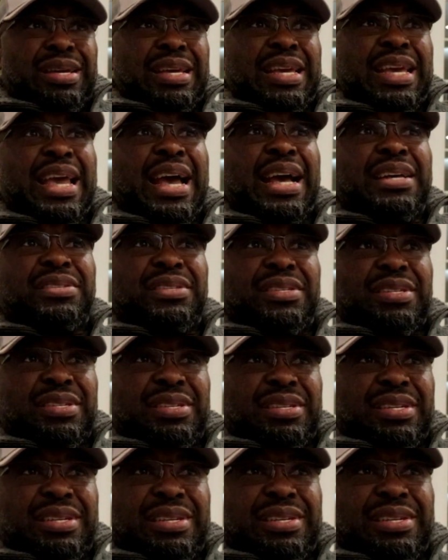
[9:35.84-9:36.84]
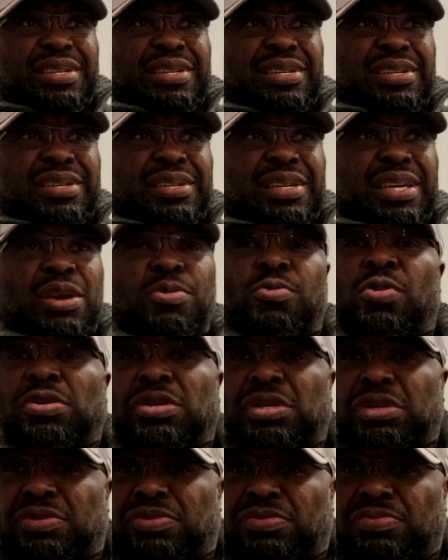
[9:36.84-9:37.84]
He
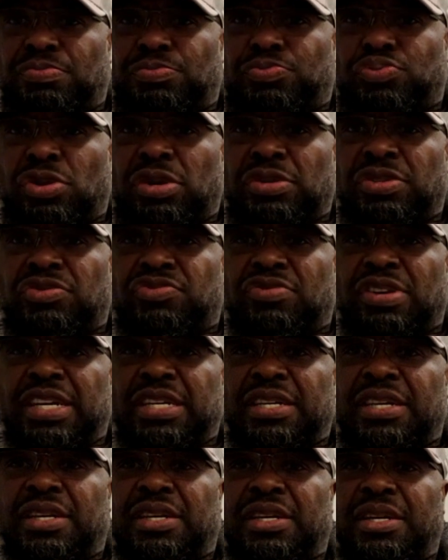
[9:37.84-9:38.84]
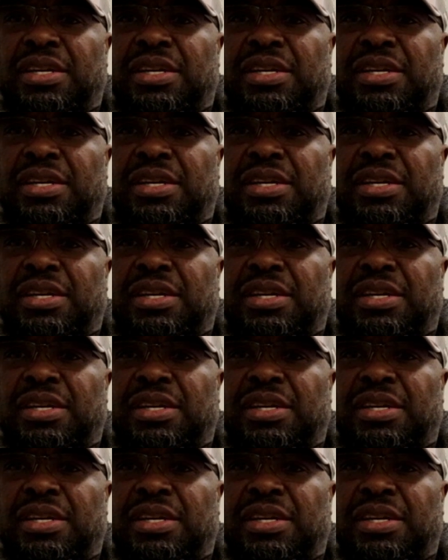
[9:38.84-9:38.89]
won bronze, right?